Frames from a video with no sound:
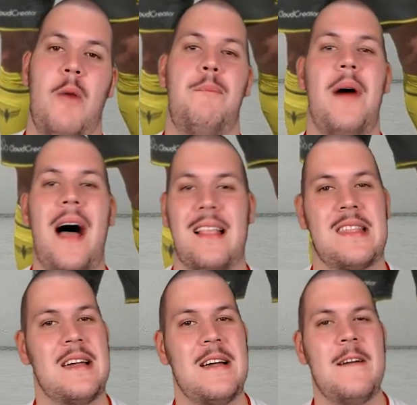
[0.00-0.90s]

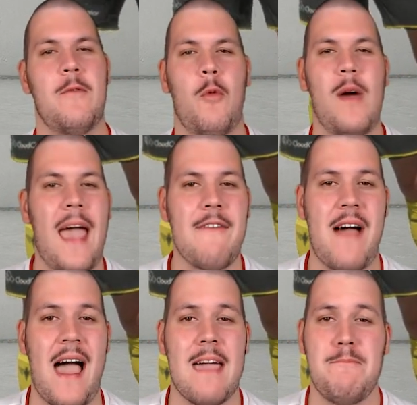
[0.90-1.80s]
But we have
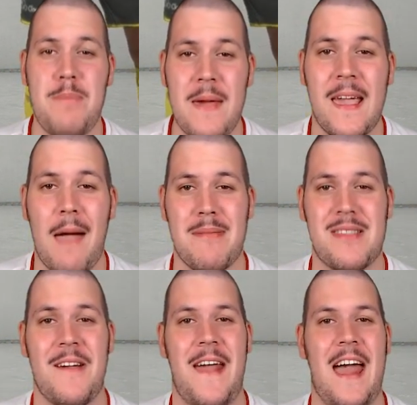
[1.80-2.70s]
a big
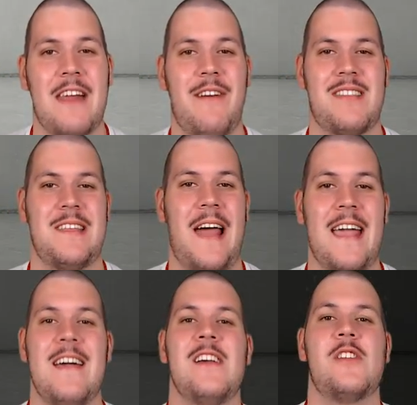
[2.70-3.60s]
episode ahead of us today.